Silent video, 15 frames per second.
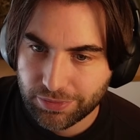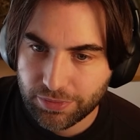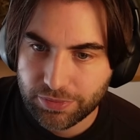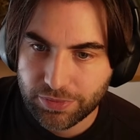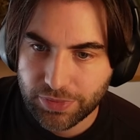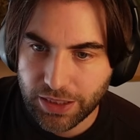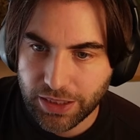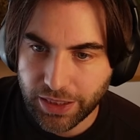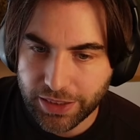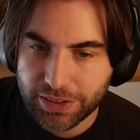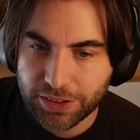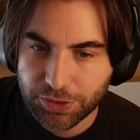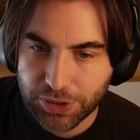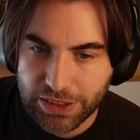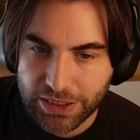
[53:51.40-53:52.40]

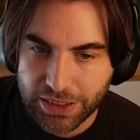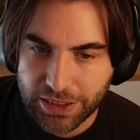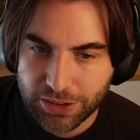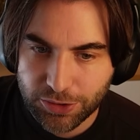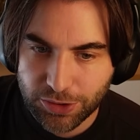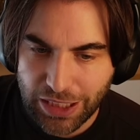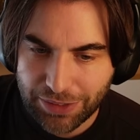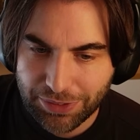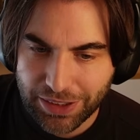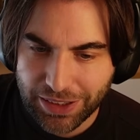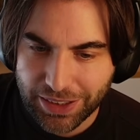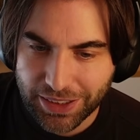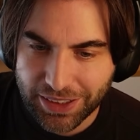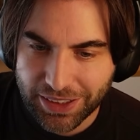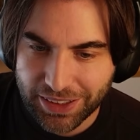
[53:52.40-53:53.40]
it's risky to have it
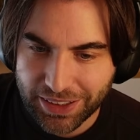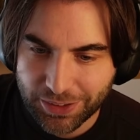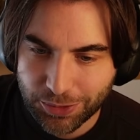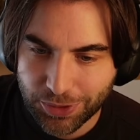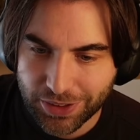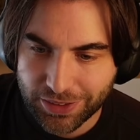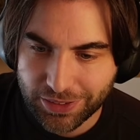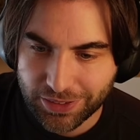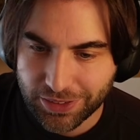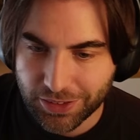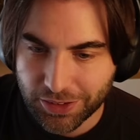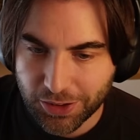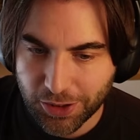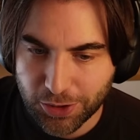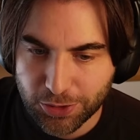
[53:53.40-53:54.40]
there with
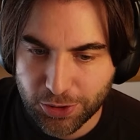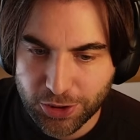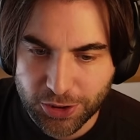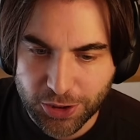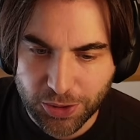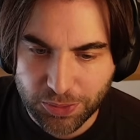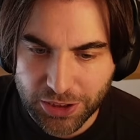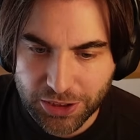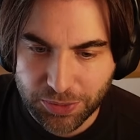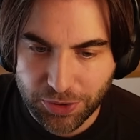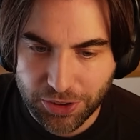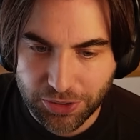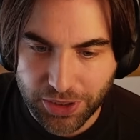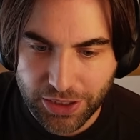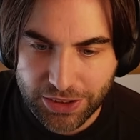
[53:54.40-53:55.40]
not so much
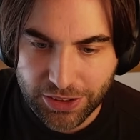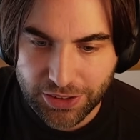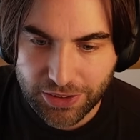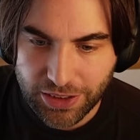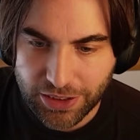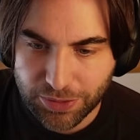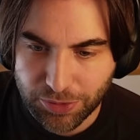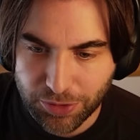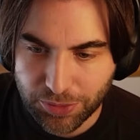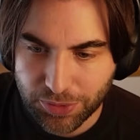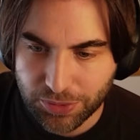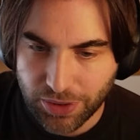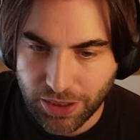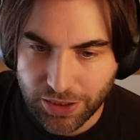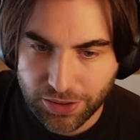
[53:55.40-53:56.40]
moderation. At the moment,
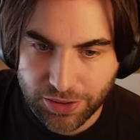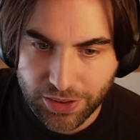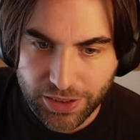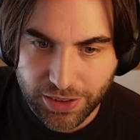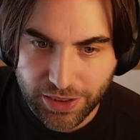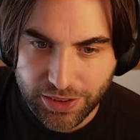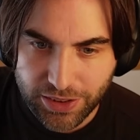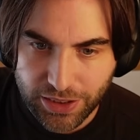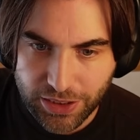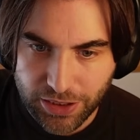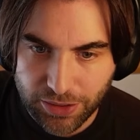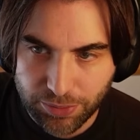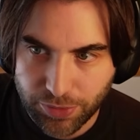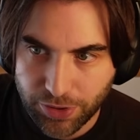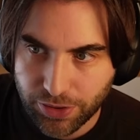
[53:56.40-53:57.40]
I don't think there's any
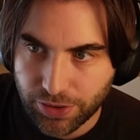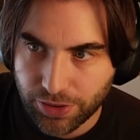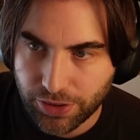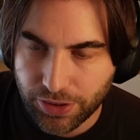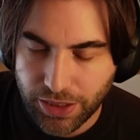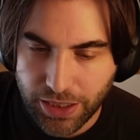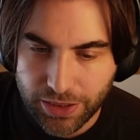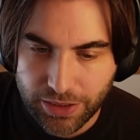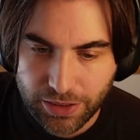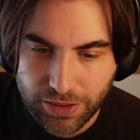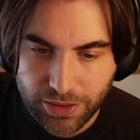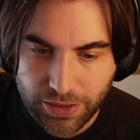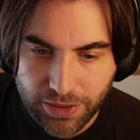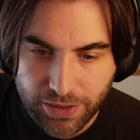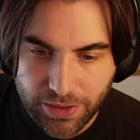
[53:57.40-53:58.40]
mod online.
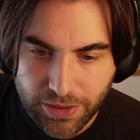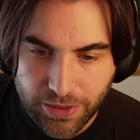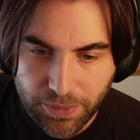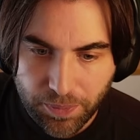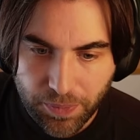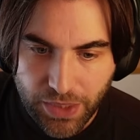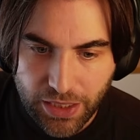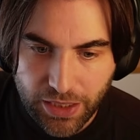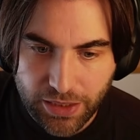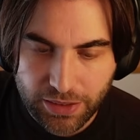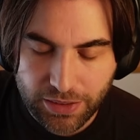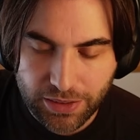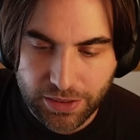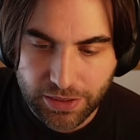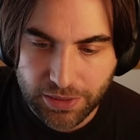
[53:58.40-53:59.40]

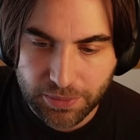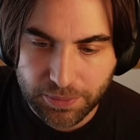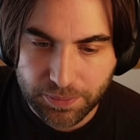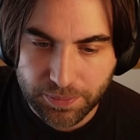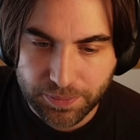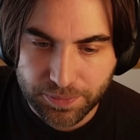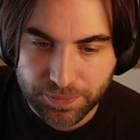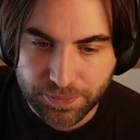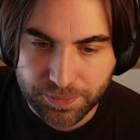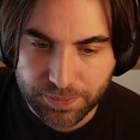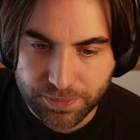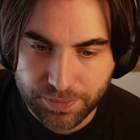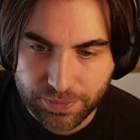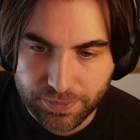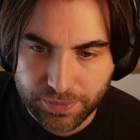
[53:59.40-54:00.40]
And
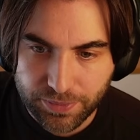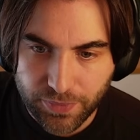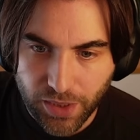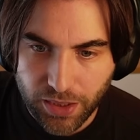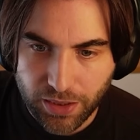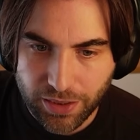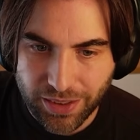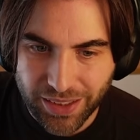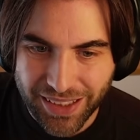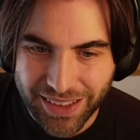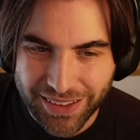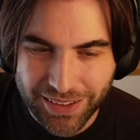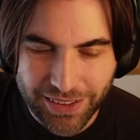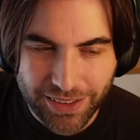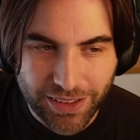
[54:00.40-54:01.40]

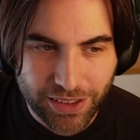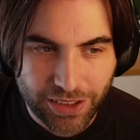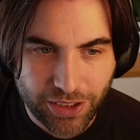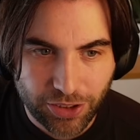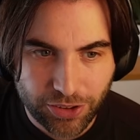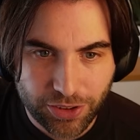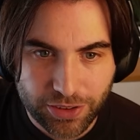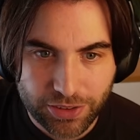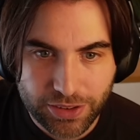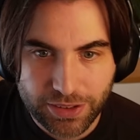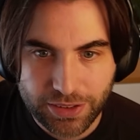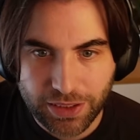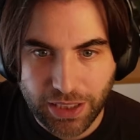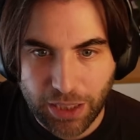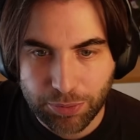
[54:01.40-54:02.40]
in the other
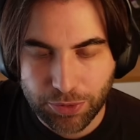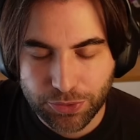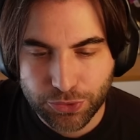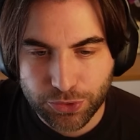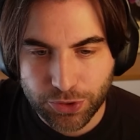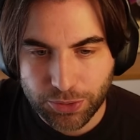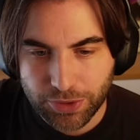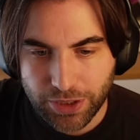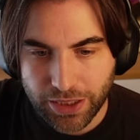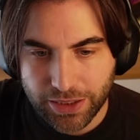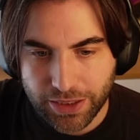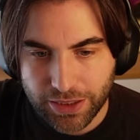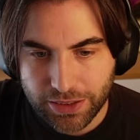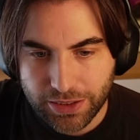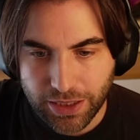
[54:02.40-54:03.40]
type of streams like
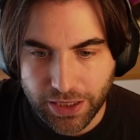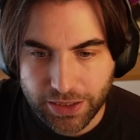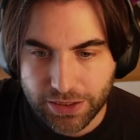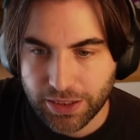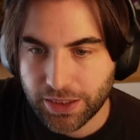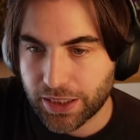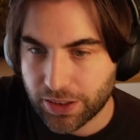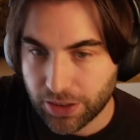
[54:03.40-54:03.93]
this that I see, like